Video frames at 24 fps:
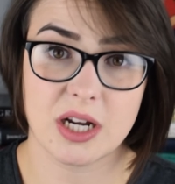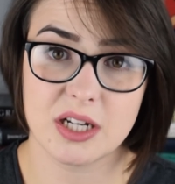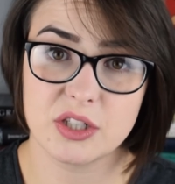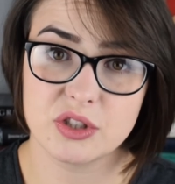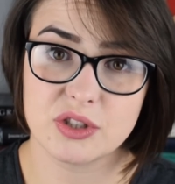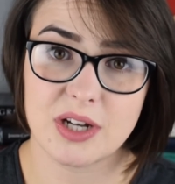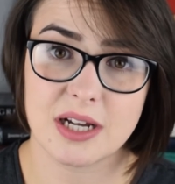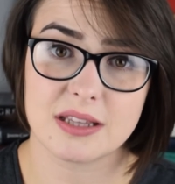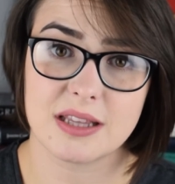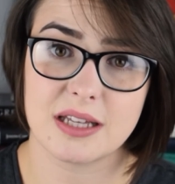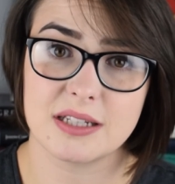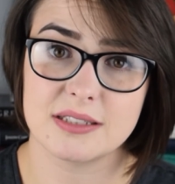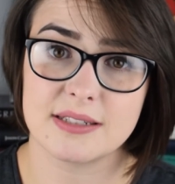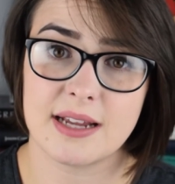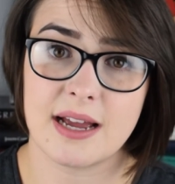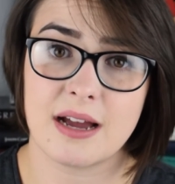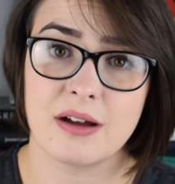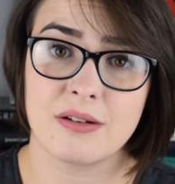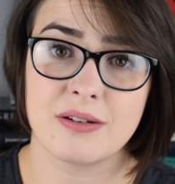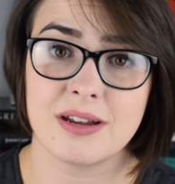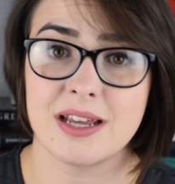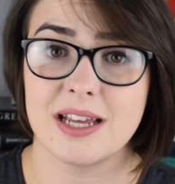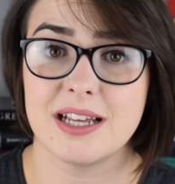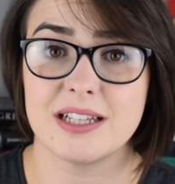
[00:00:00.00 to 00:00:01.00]
and track that
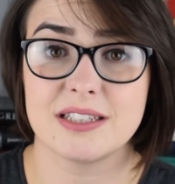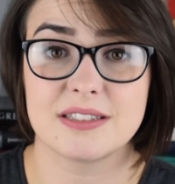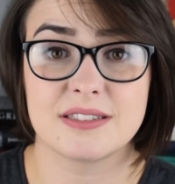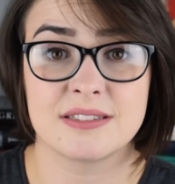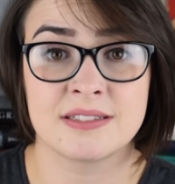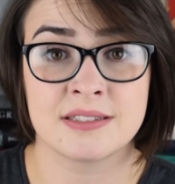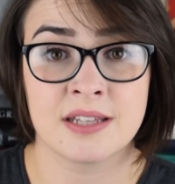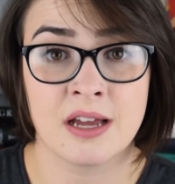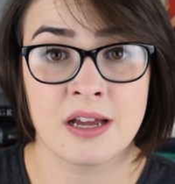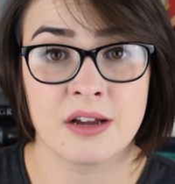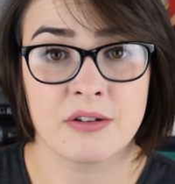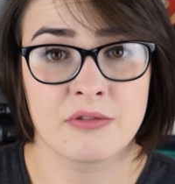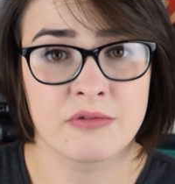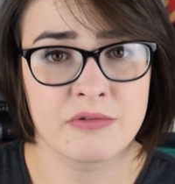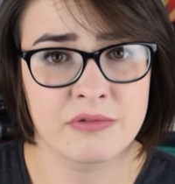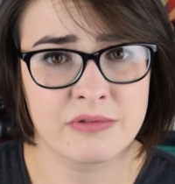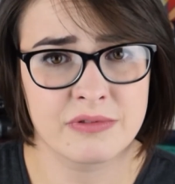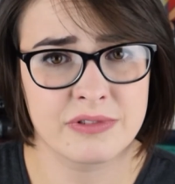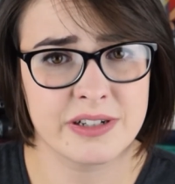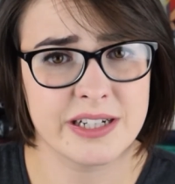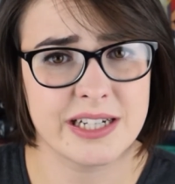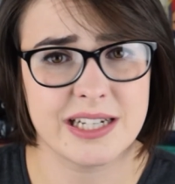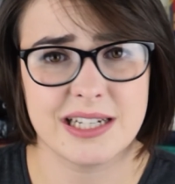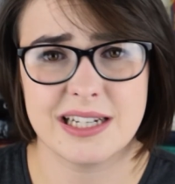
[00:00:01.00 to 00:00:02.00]
down.
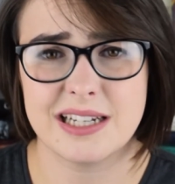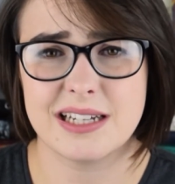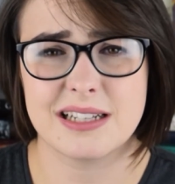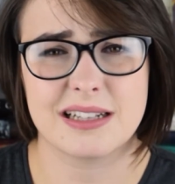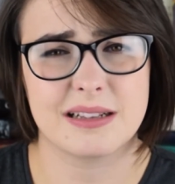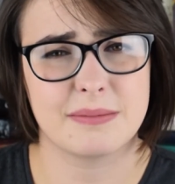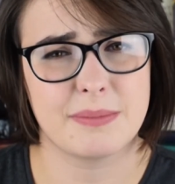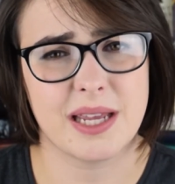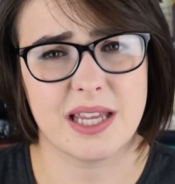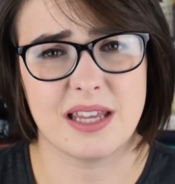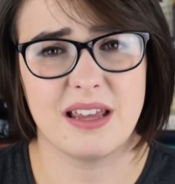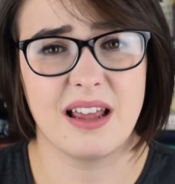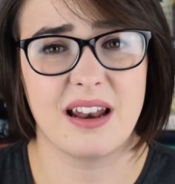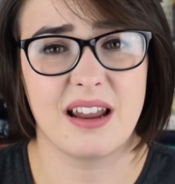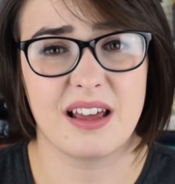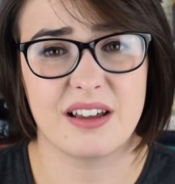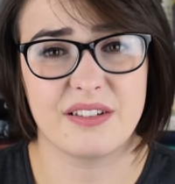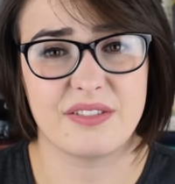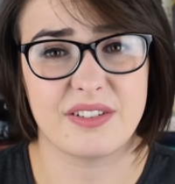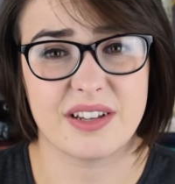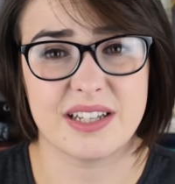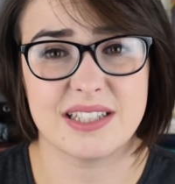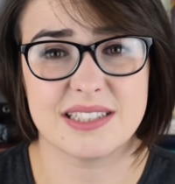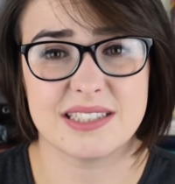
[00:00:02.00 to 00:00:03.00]
It'll make your
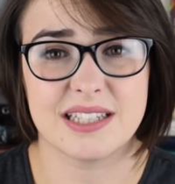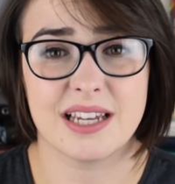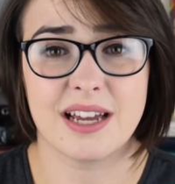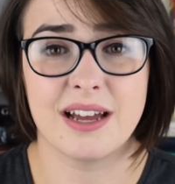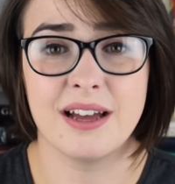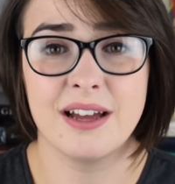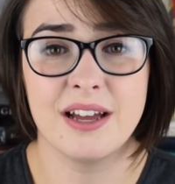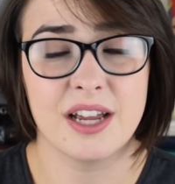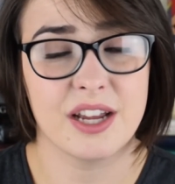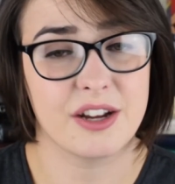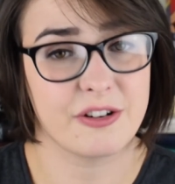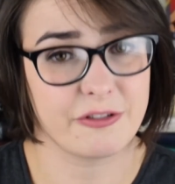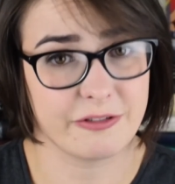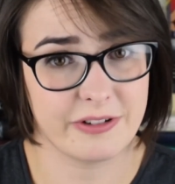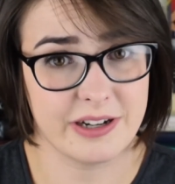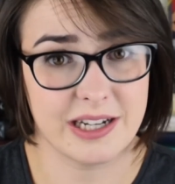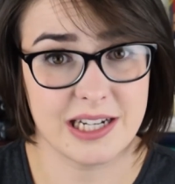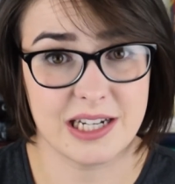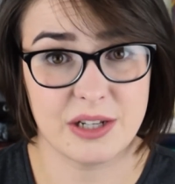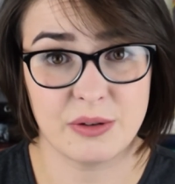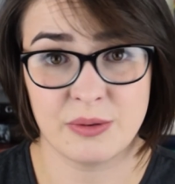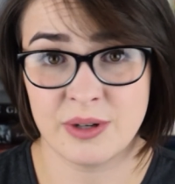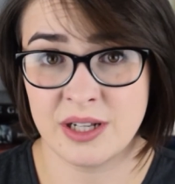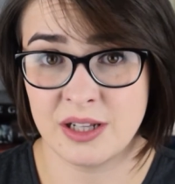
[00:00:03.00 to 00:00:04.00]
life easier. It
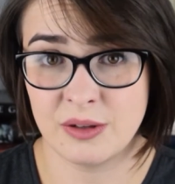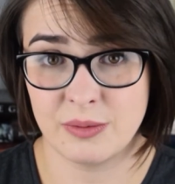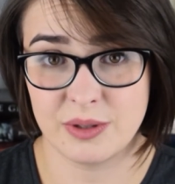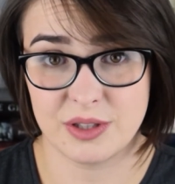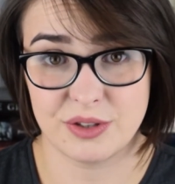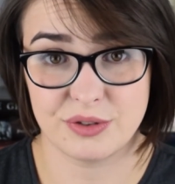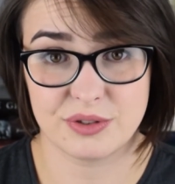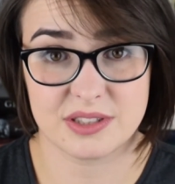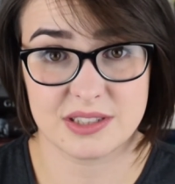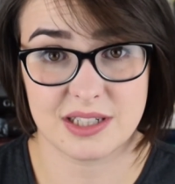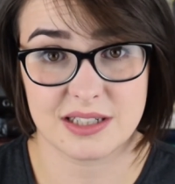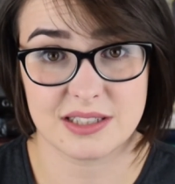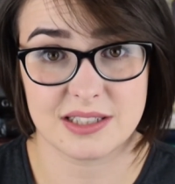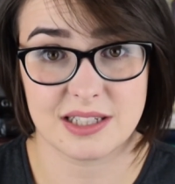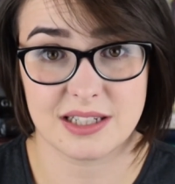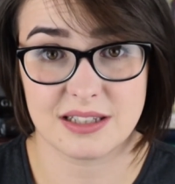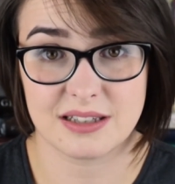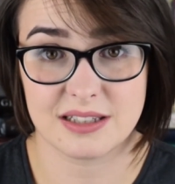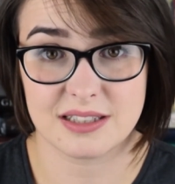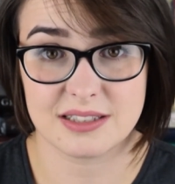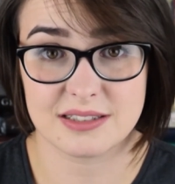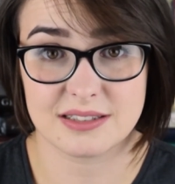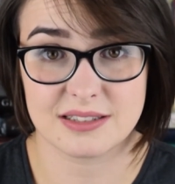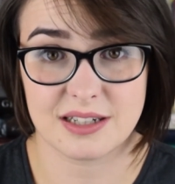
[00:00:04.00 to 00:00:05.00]
really will when you're studying
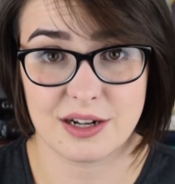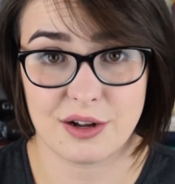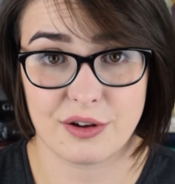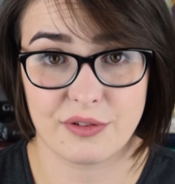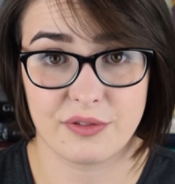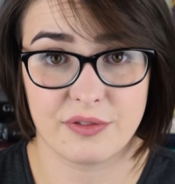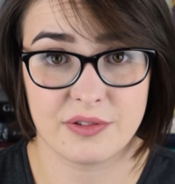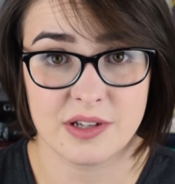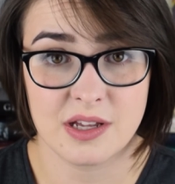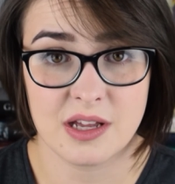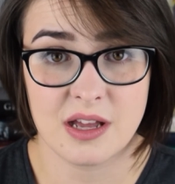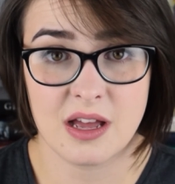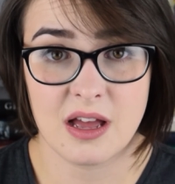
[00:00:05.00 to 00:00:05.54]
this stuff.